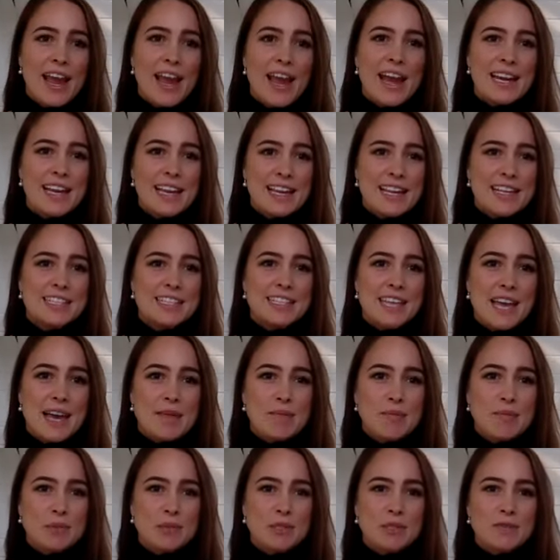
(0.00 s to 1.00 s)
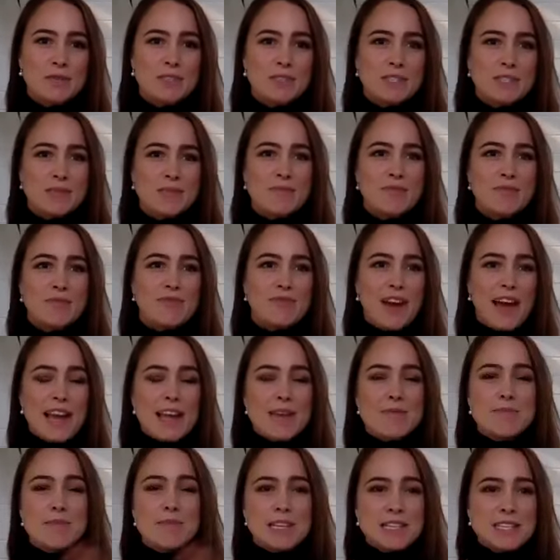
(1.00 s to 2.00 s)
any examples of some
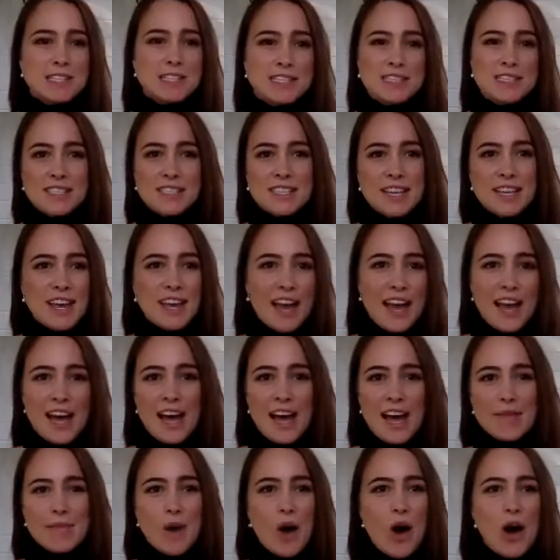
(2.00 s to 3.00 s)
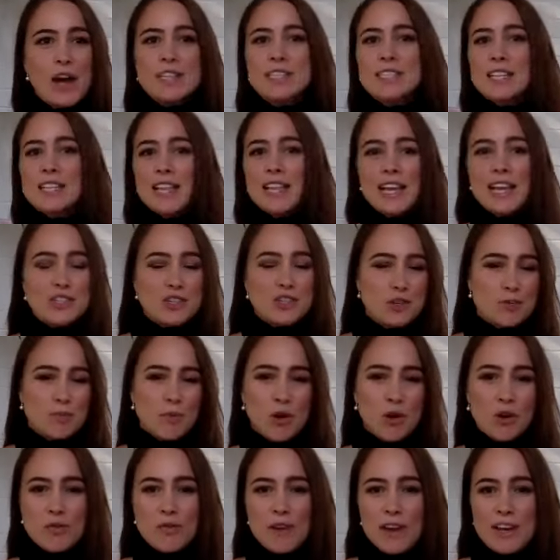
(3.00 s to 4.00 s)
famous um, isolation
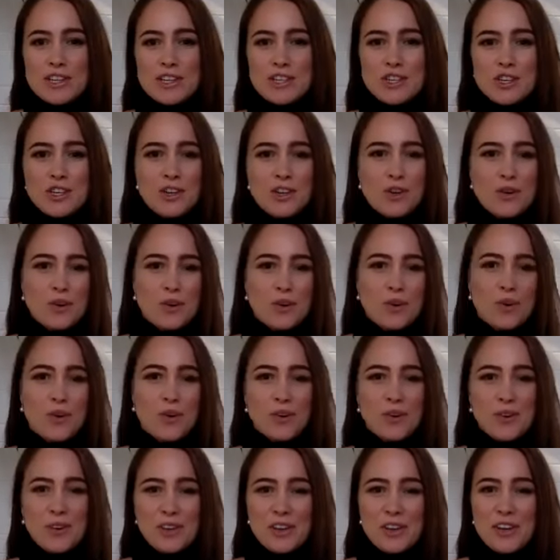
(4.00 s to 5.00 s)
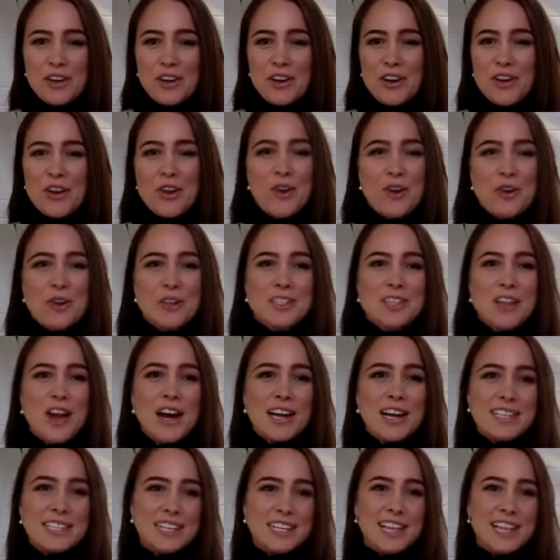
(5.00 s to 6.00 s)
motivation or, or, you know, who's
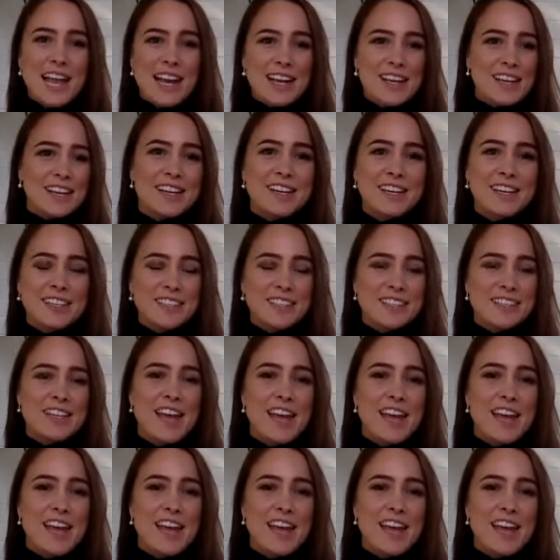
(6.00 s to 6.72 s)
isolated and,